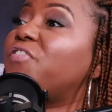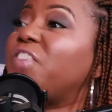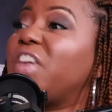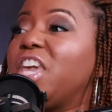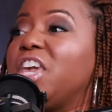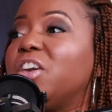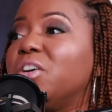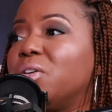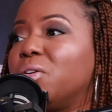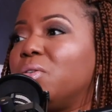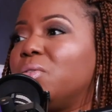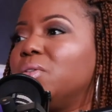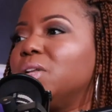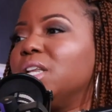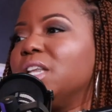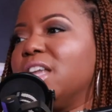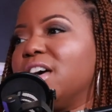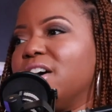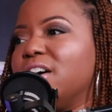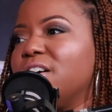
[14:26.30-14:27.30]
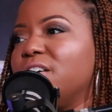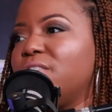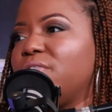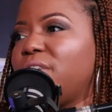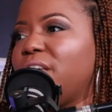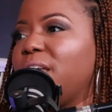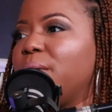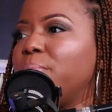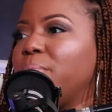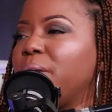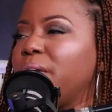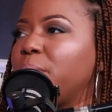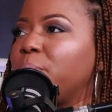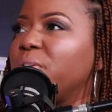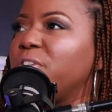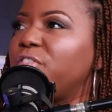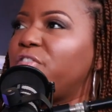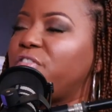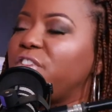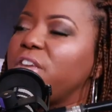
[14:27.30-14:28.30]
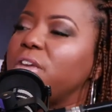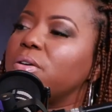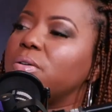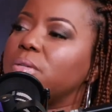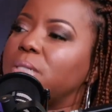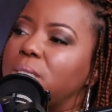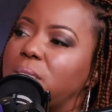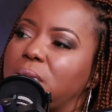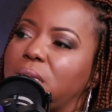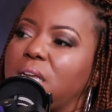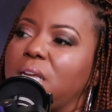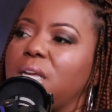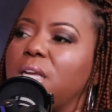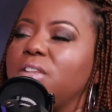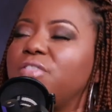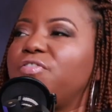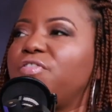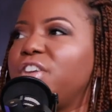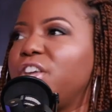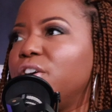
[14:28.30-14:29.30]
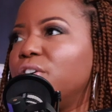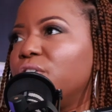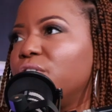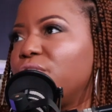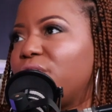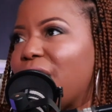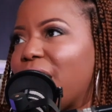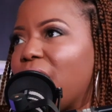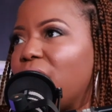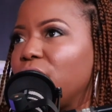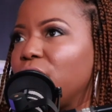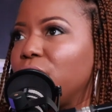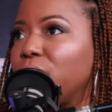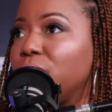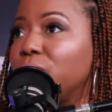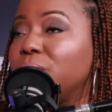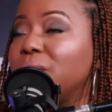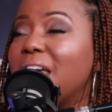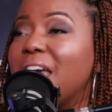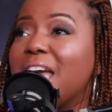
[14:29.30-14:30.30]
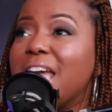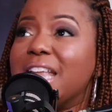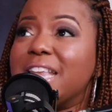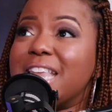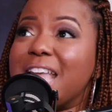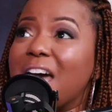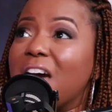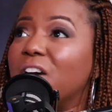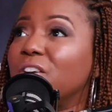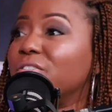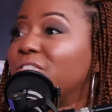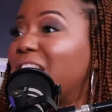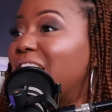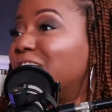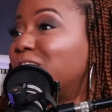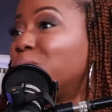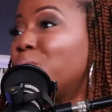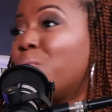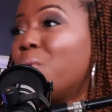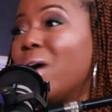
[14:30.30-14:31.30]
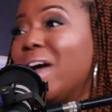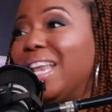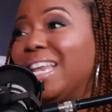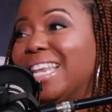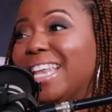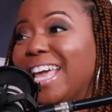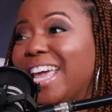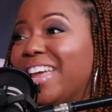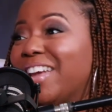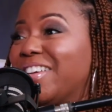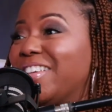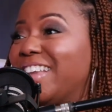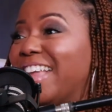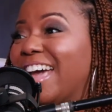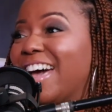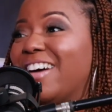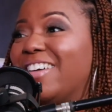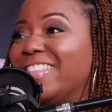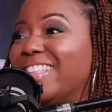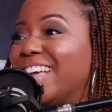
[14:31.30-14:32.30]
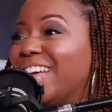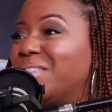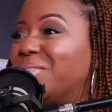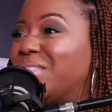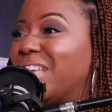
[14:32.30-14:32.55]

feel loved and make me feel seen, feel valued. Now, that's one layer now.